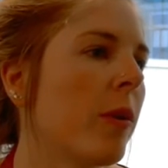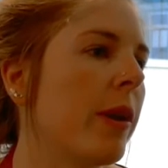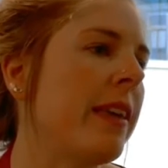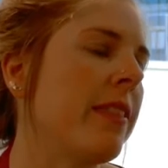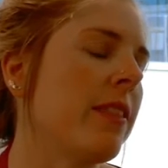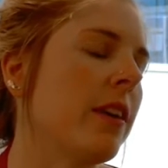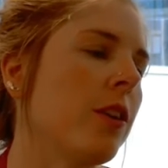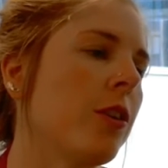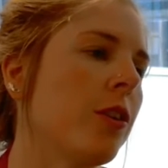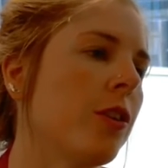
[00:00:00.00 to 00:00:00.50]

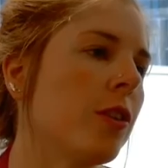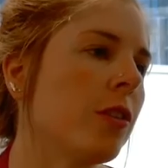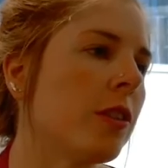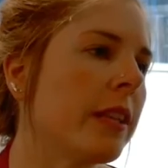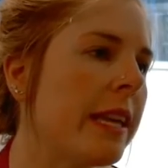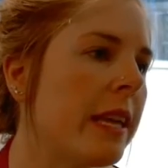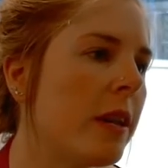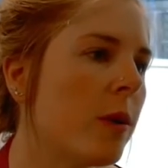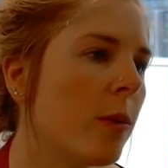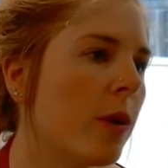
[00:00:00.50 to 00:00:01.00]
either Google
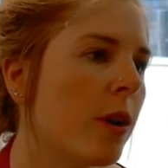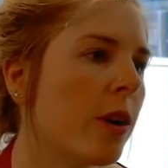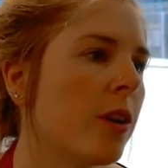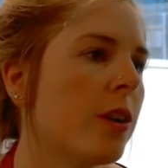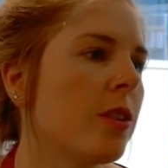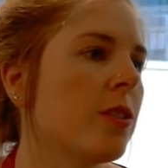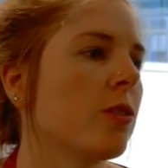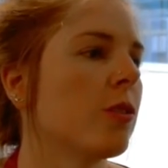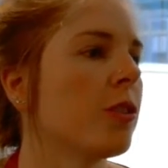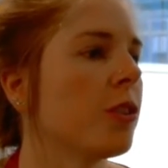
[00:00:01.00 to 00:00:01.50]

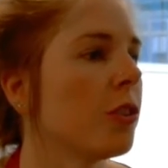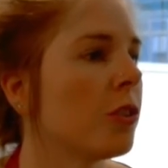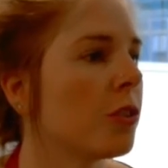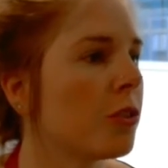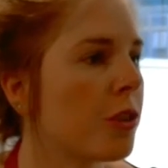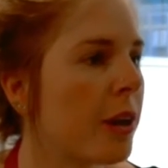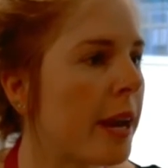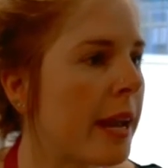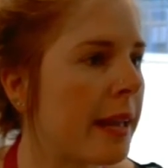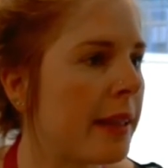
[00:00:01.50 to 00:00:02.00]
Keywords or Google
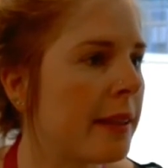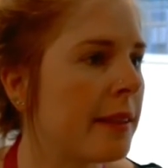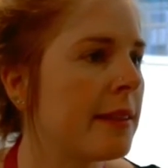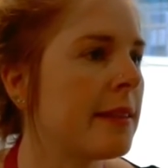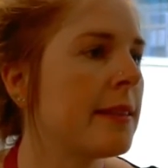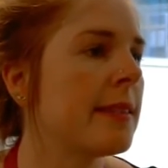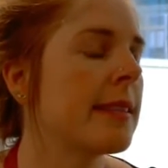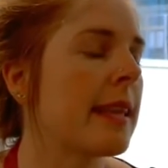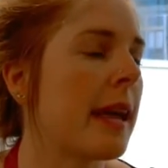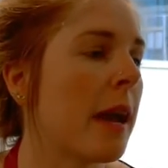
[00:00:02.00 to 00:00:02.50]

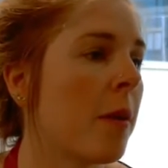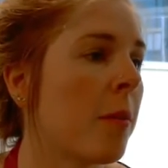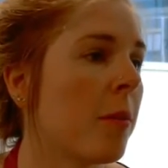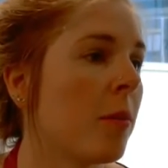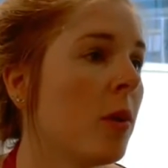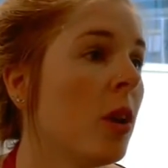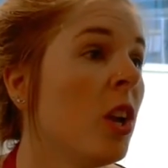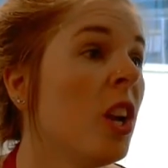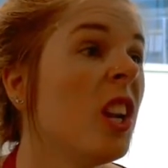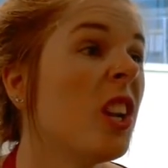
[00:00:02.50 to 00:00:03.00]
Trends,
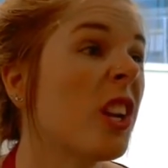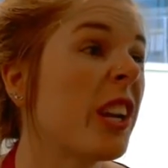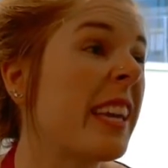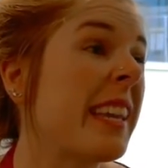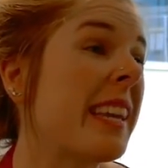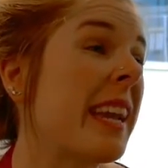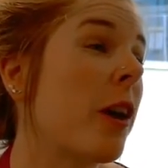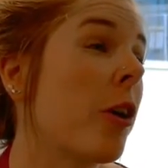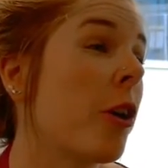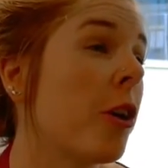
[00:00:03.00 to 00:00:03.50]

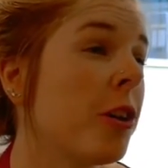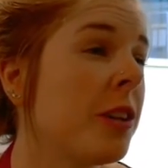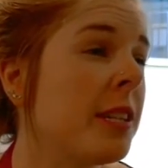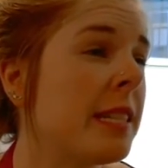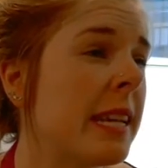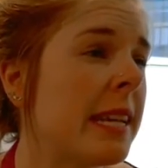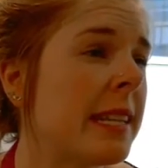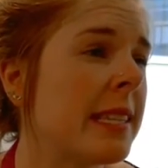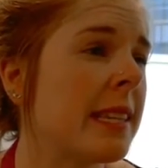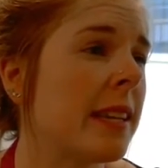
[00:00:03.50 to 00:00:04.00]
looking at our own
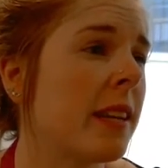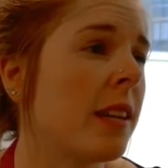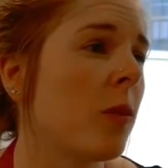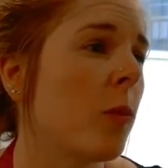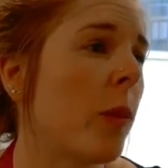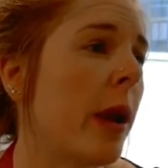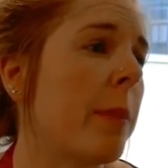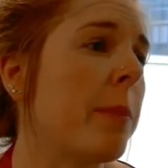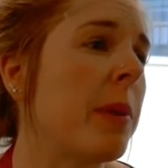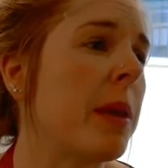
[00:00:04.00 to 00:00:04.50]
data and
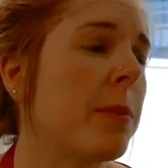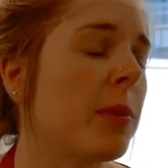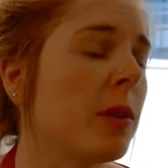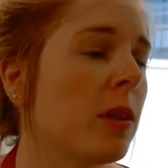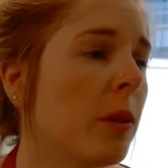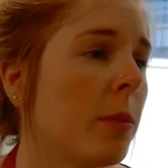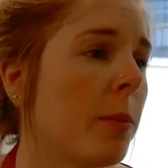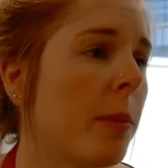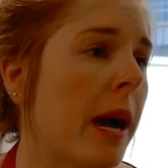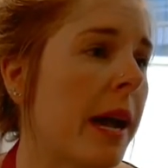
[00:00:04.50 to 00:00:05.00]
where people
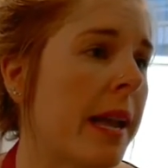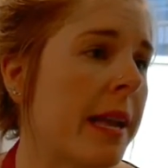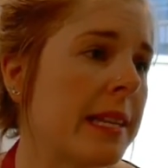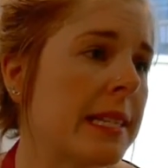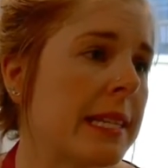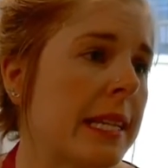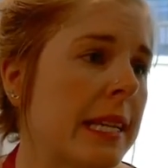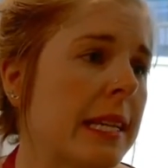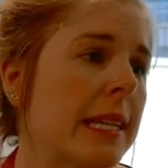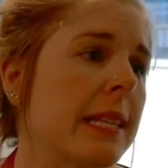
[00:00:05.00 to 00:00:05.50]
are buying
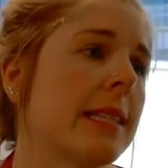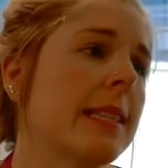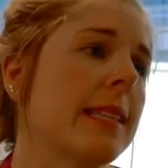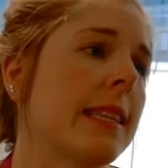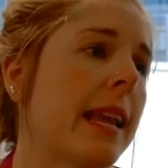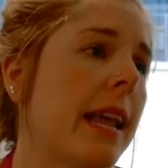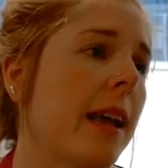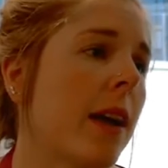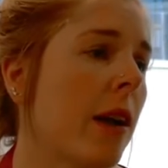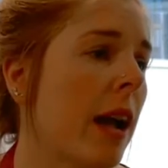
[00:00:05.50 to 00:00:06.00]
tickets and
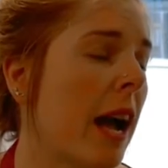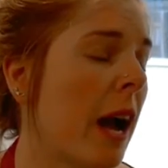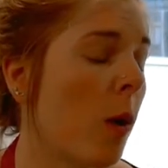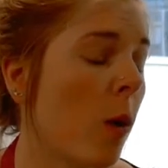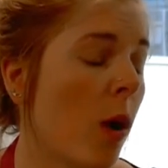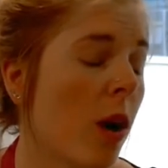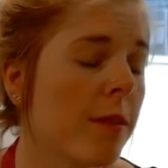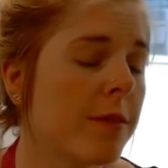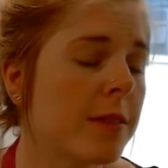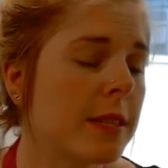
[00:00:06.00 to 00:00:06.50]

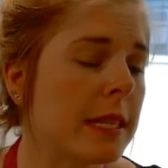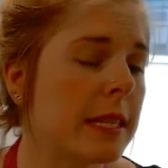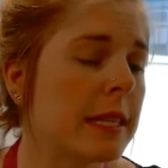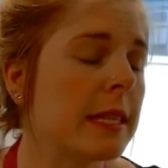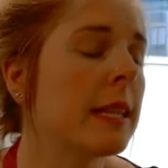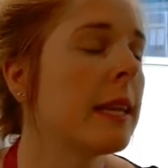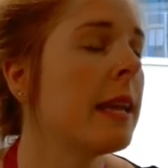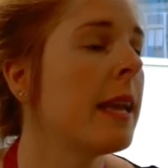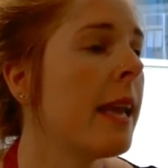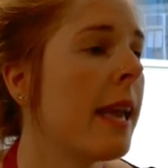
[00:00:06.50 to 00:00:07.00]
how often,
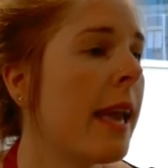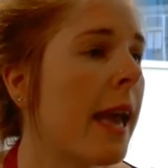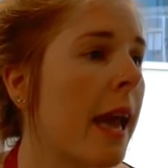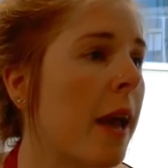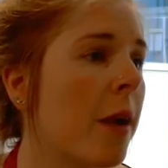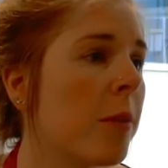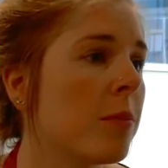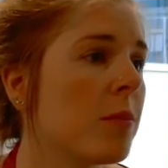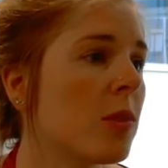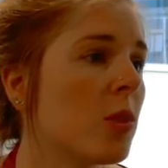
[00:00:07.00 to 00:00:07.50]

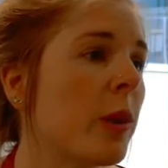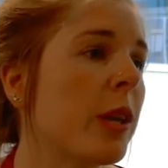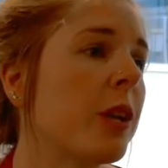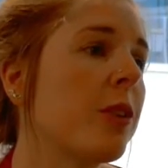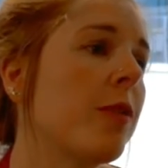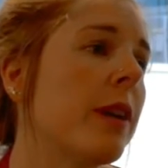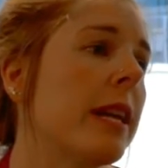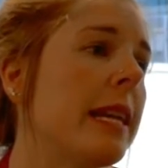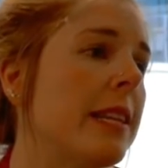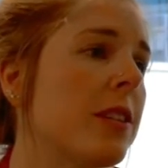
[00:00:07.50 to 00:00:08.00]
so we can
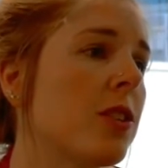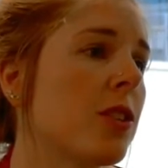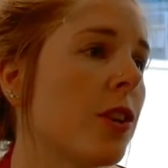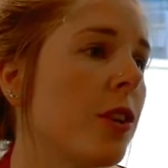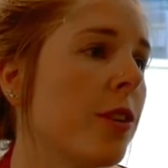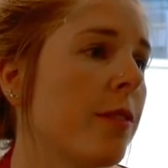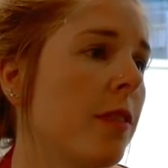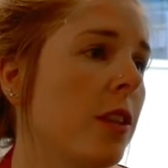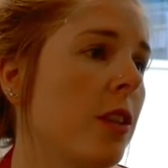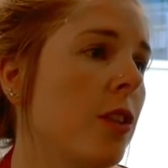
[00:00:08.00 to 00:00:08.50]
really
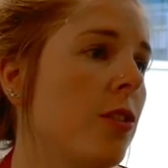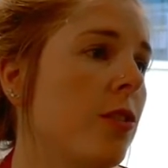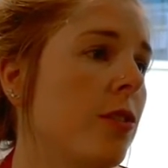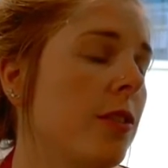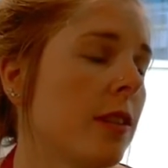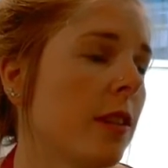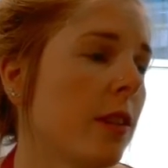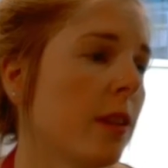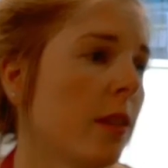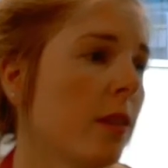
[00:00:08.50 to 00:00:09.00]
serve the
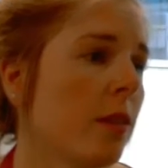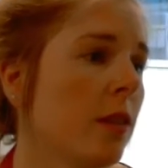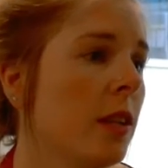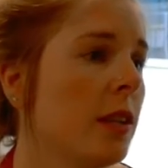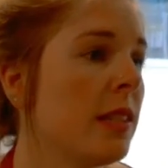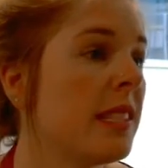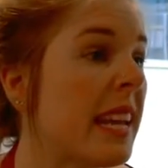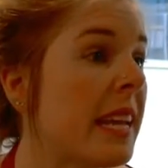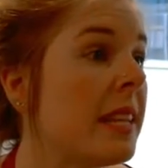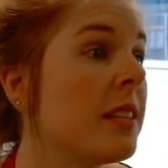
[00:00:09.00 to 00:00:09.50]
user
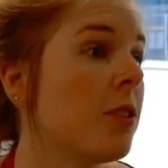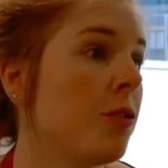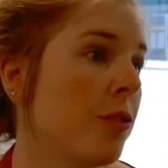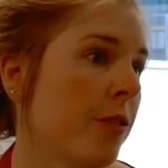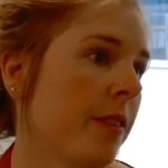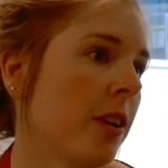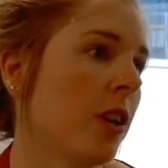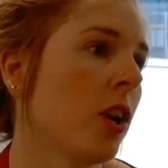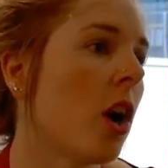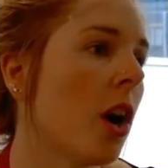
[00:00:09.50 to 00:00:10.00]

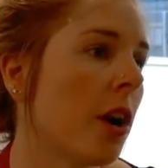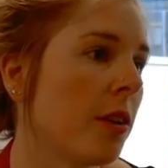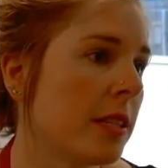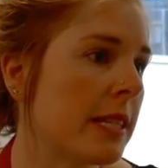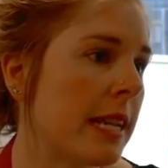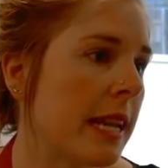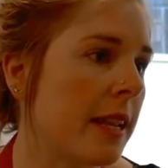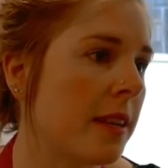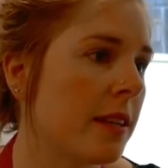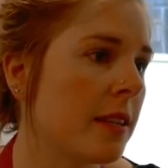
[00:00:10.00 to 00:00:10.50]
data-driven
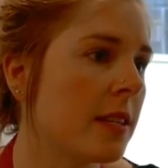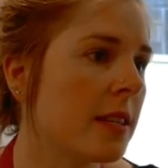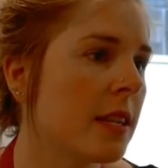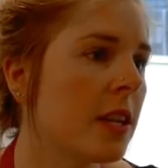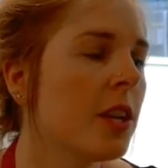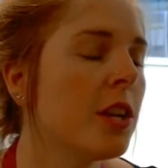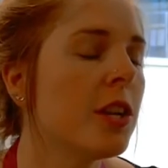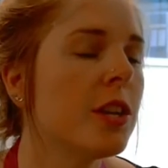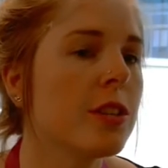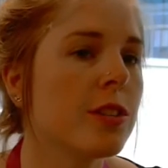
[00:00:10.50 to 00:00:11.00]
content.
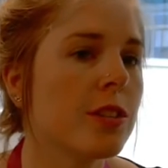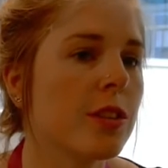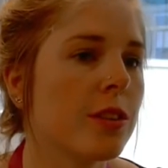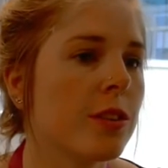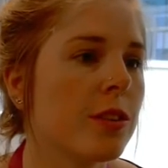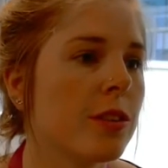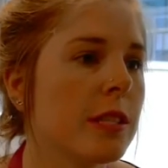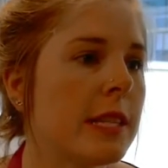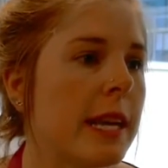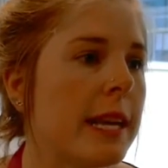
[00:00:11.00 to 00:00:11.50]
So
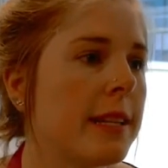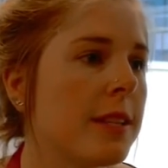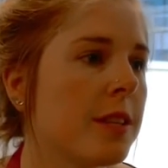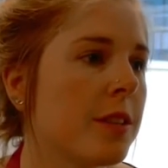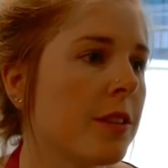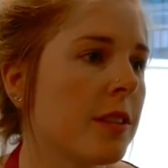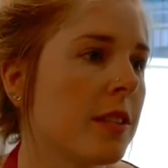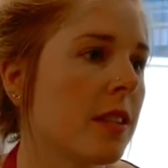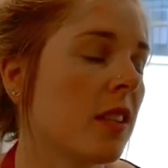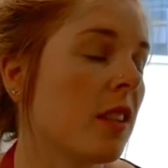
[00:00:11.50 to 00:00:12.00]
data
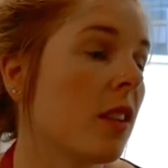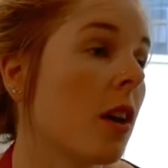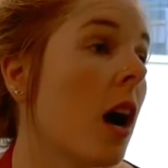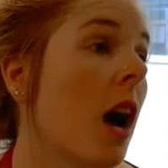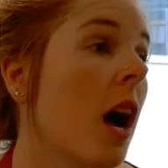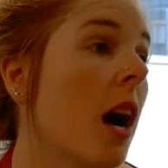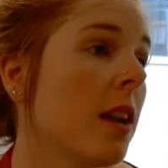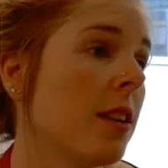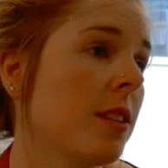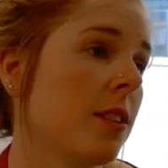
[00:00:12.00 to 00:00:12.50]
is at the
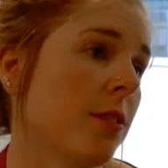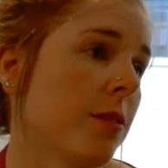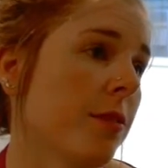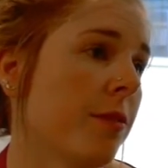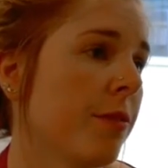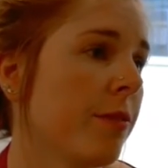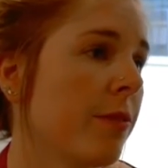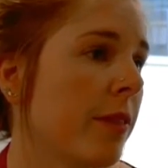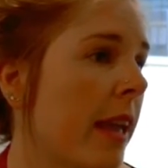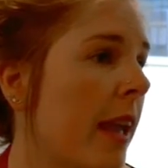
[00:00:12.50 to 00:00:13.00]
heart of
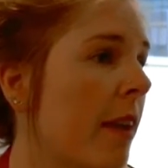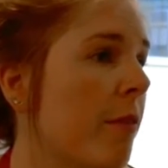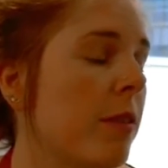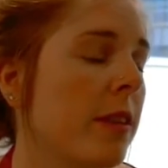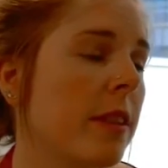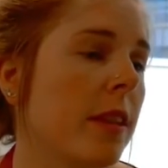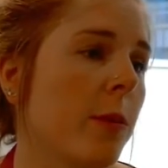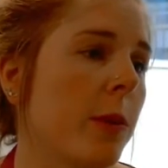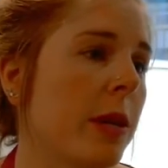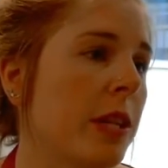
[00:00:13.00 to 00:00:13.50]

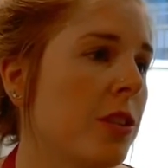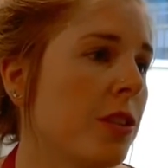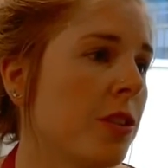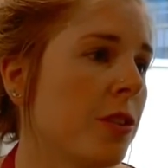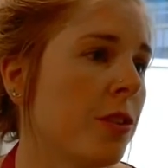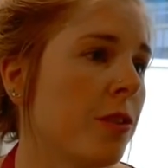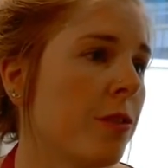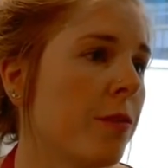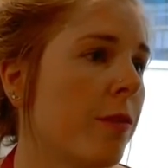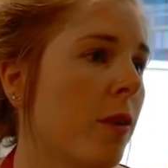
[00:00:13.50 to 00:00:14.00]
everything we
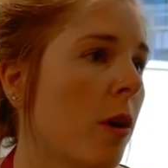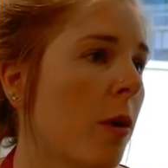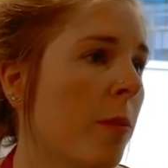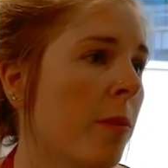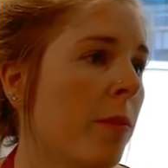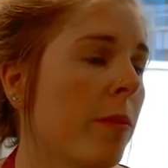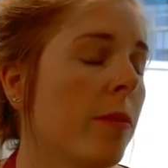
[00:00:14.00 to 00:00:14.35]
do, from,